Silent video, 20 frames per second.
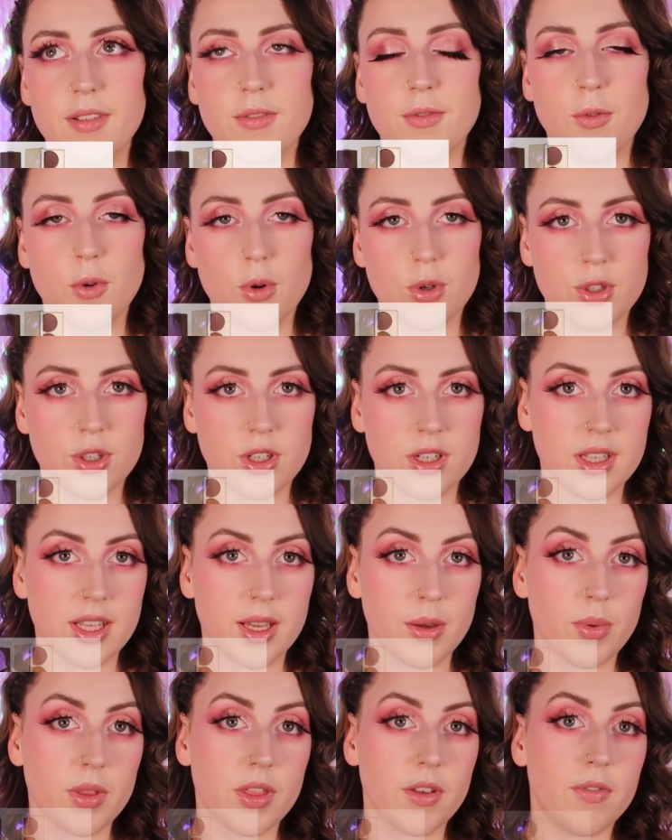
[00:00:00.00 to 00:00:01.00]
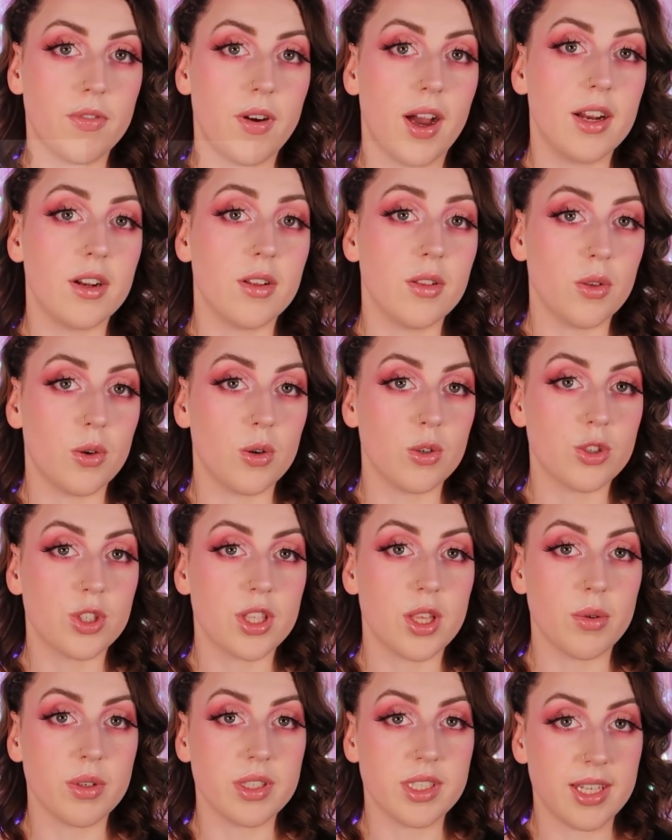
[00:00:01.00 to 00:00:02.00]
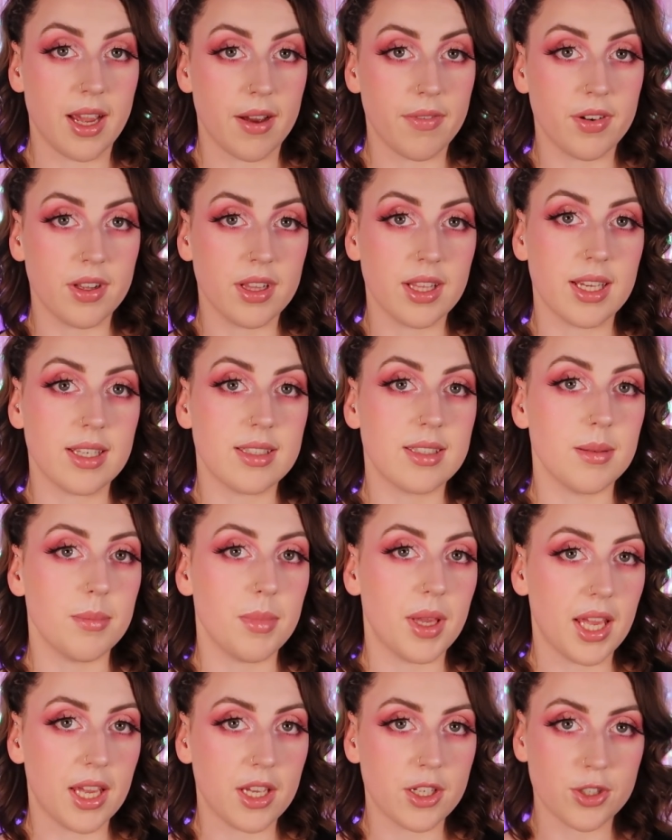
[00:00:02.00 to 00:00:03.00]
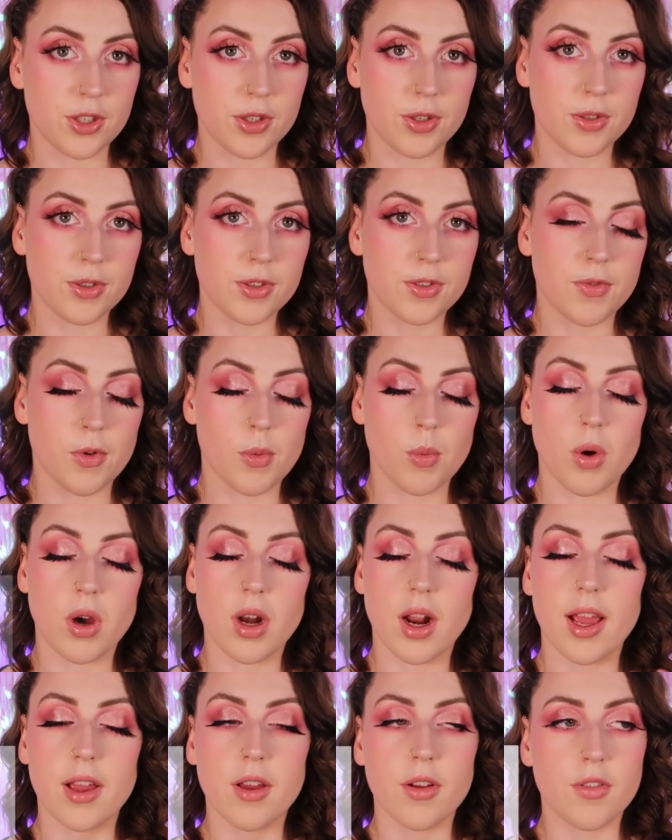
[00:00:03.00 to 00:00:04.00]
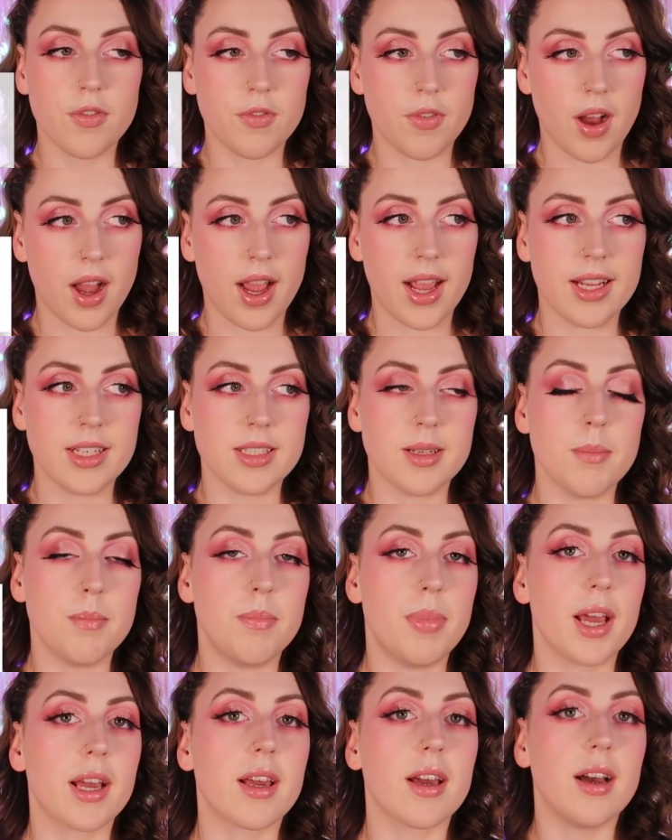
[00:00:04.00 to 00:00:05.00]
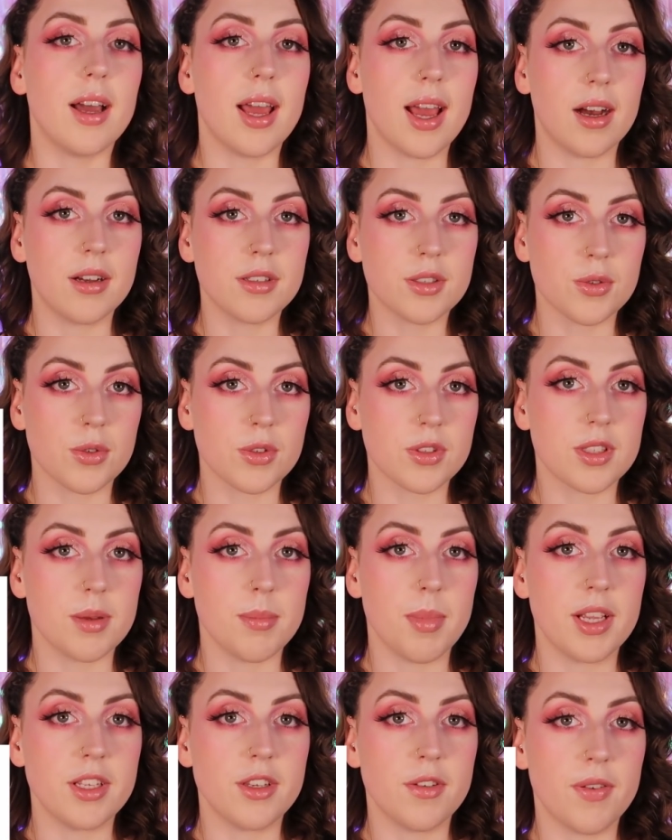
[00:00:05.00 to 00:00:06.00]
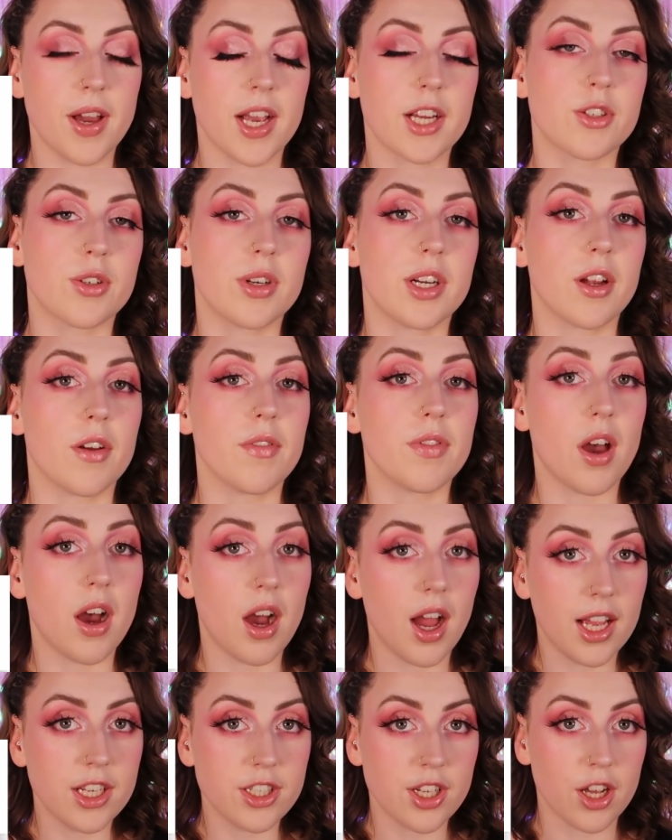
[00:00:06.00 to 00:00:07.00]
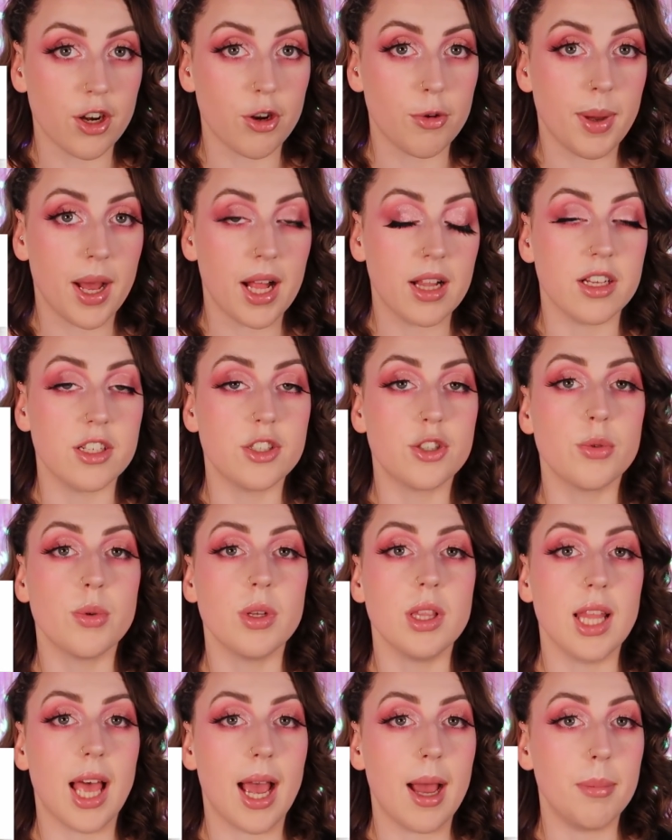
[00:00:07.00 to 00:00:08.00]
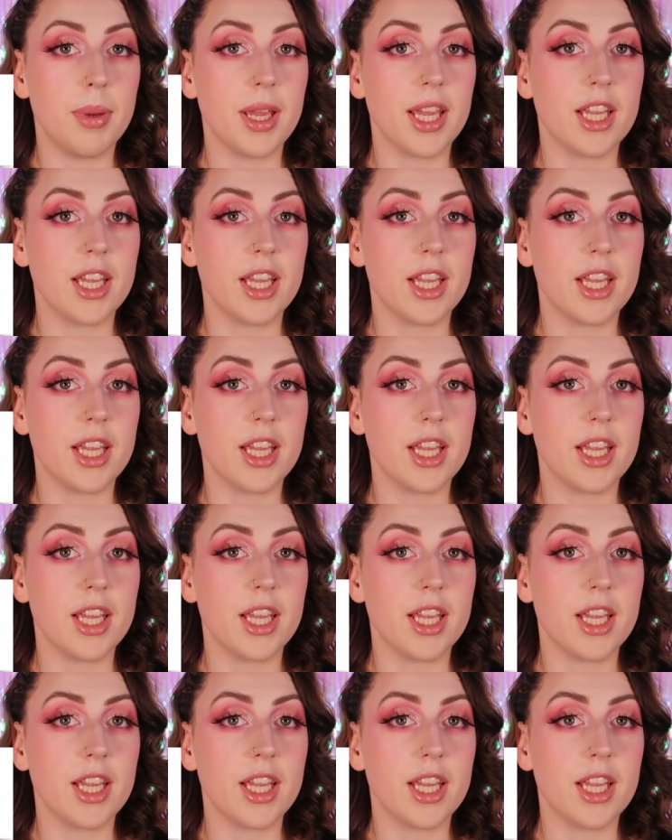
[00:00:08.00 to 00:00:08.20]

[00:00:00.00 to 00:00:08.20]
unfortunately, with the final launch, there was definitely some issues. From what I could find, Becca outsourced the manufacturing of the eyeshadow palette to a lab